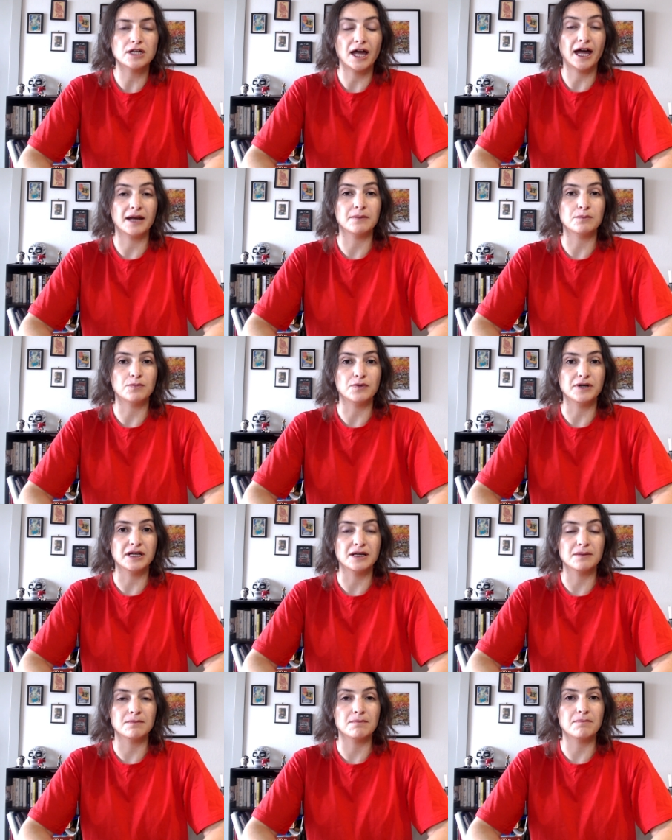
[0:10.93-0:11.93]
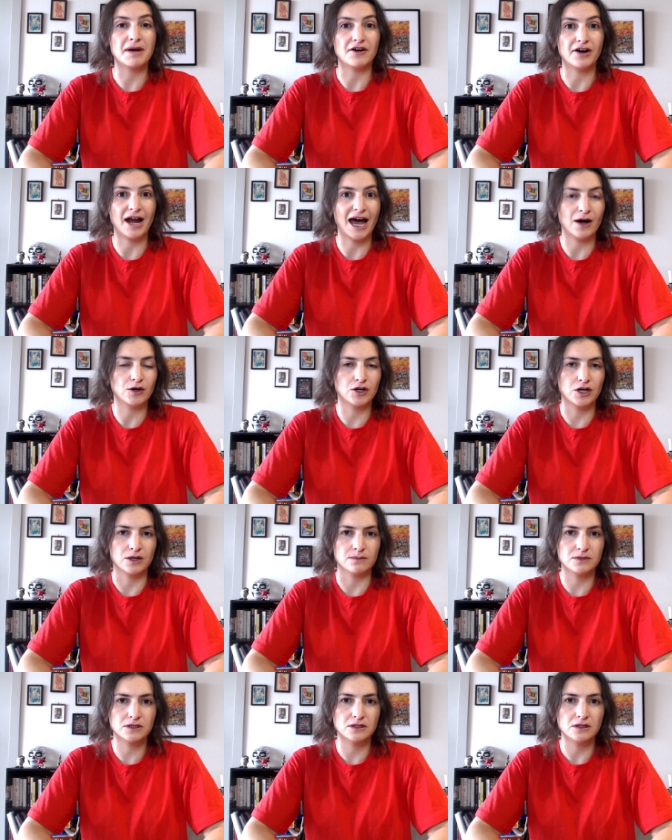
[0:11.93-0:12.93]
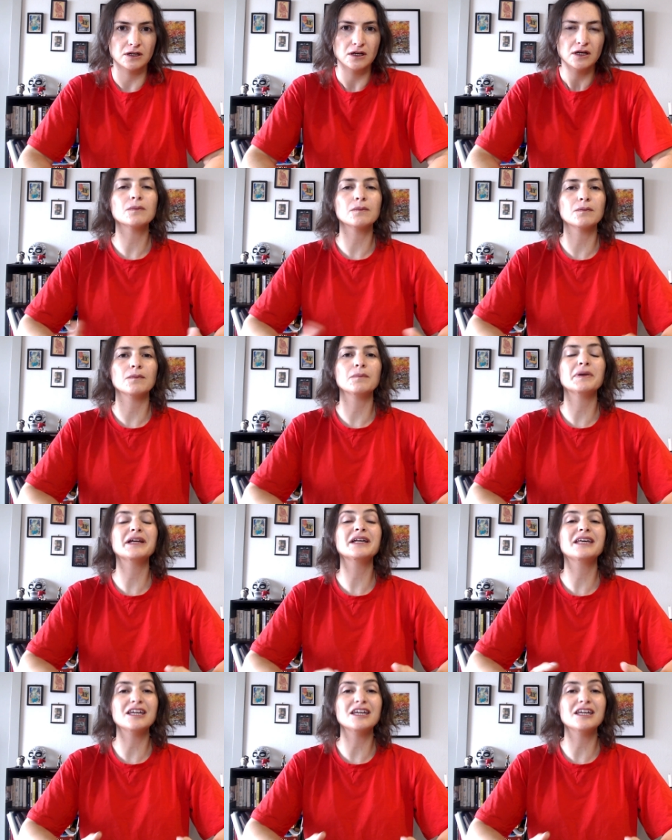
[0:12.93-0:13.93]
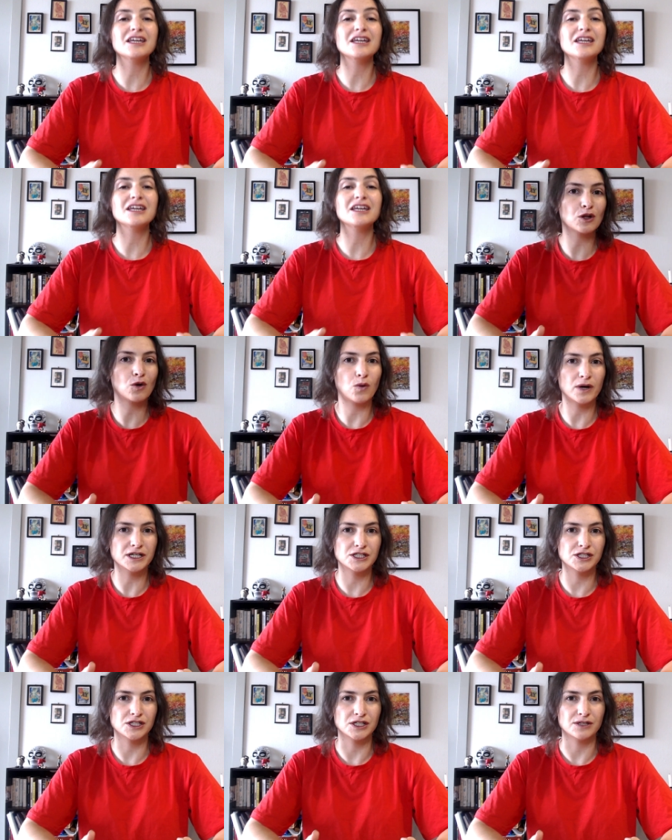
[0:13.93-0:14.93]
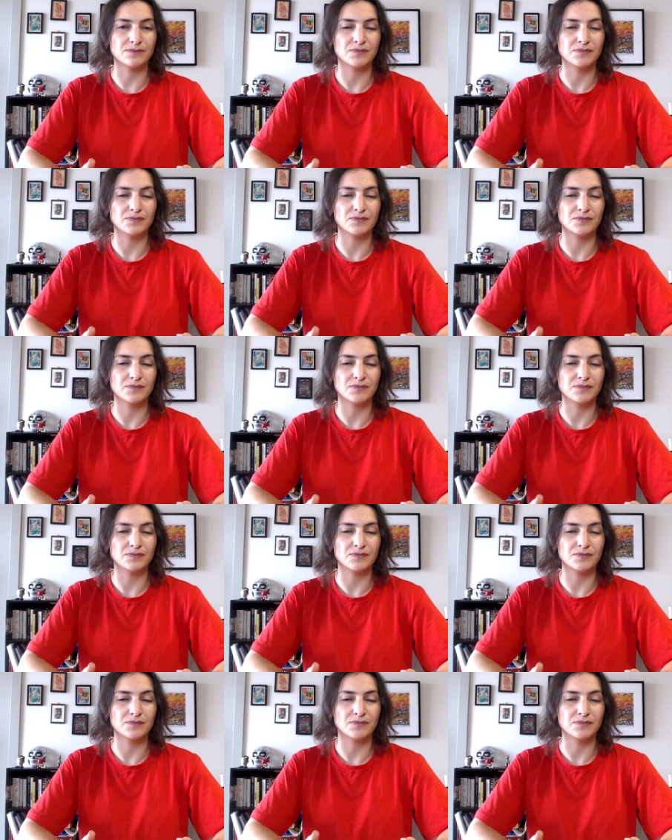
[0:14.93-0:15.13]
and bring better outcomes. But here's a real question.